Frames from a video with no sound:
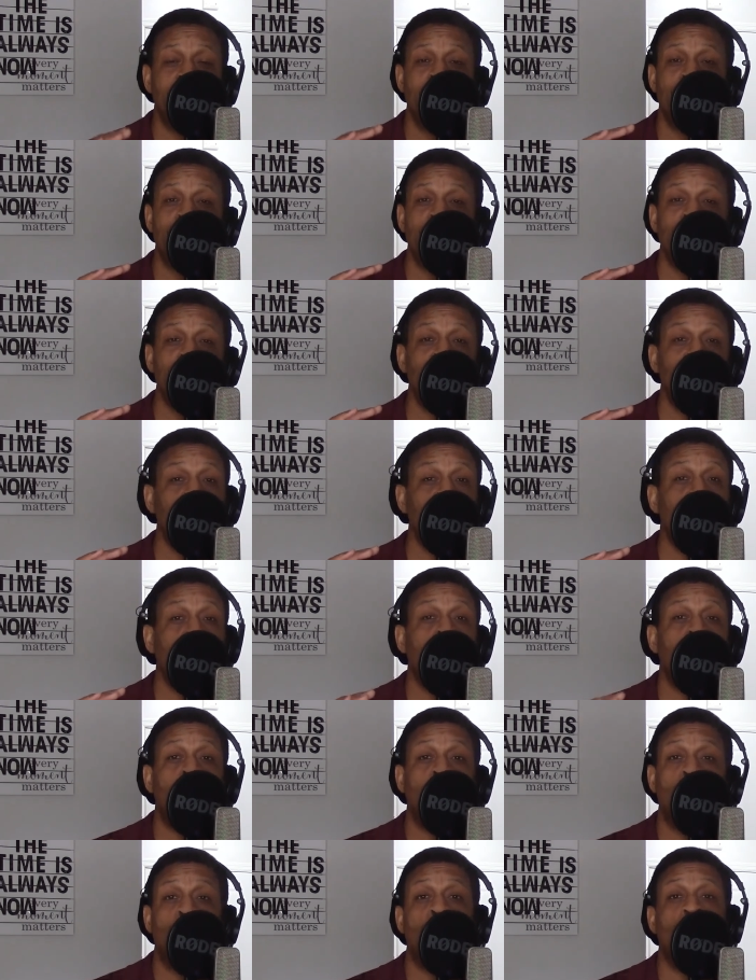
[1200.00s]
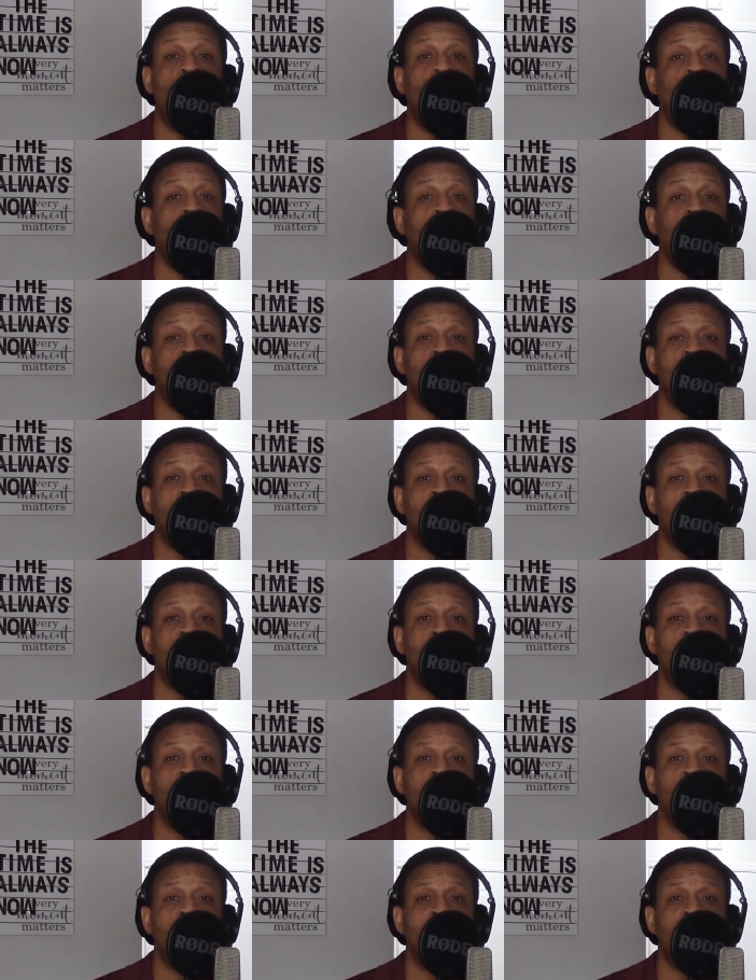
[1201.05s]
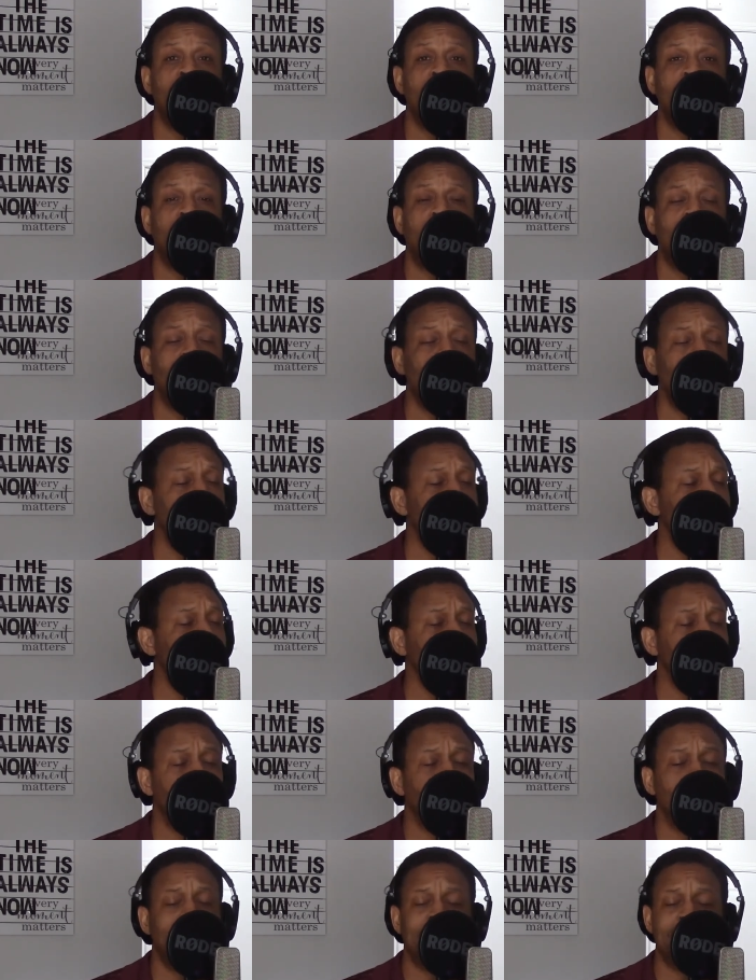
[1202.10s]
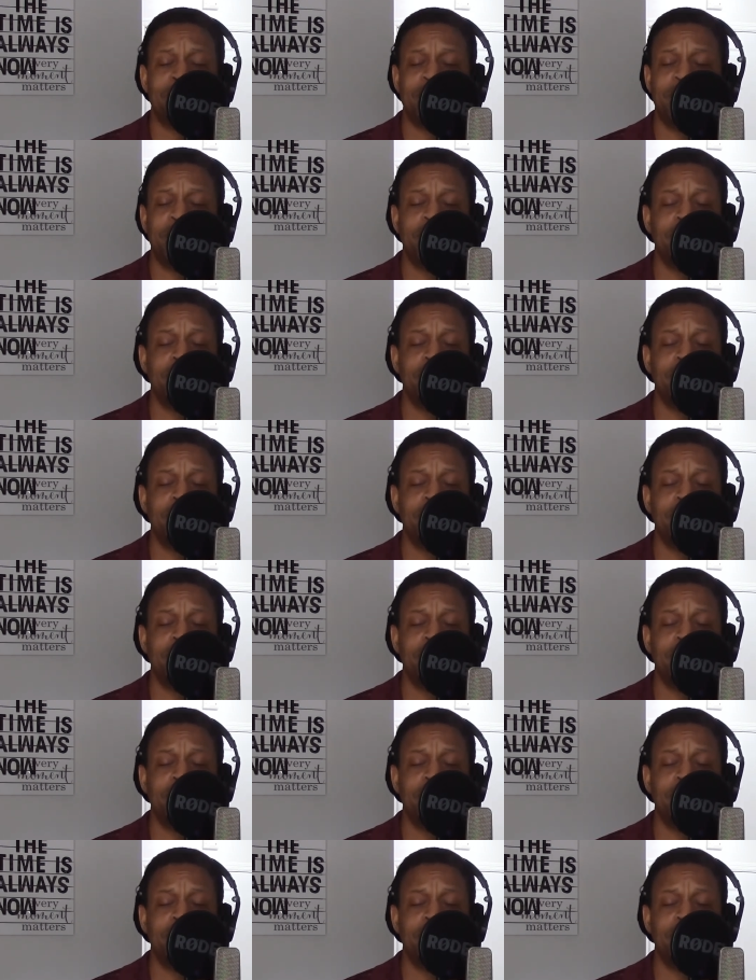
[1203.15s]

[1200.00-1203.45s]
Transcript: to you all. I wish you blessings.